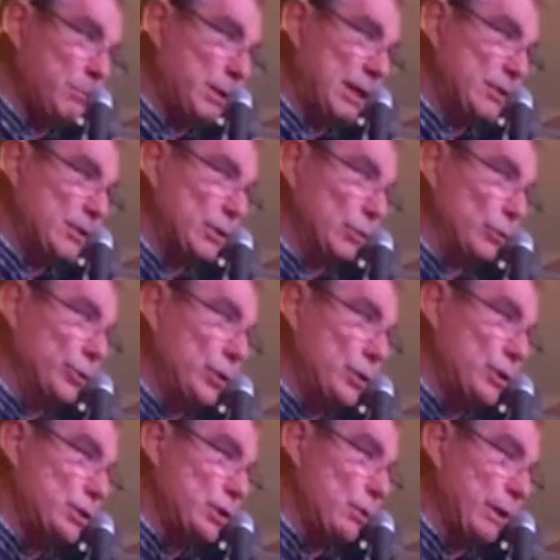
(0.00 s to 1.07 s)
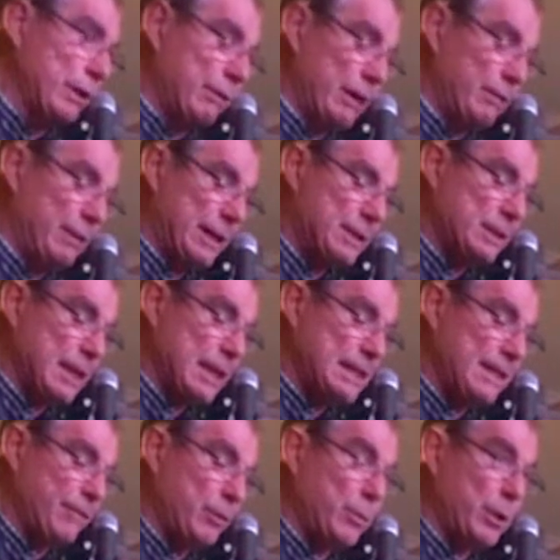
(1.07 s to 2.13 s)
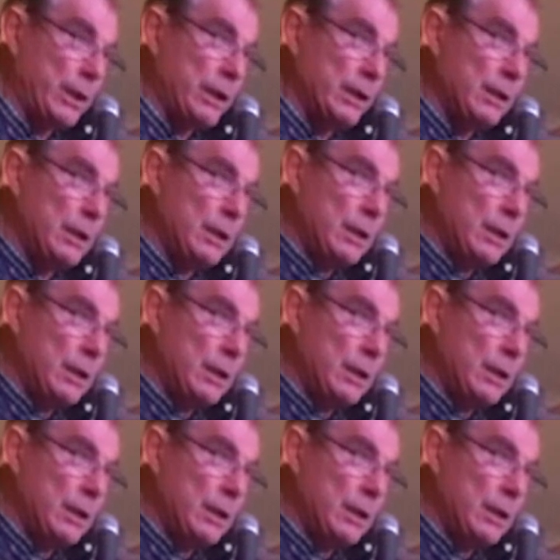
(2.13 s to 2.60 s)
a school nurse who went around and vaccinates everybody.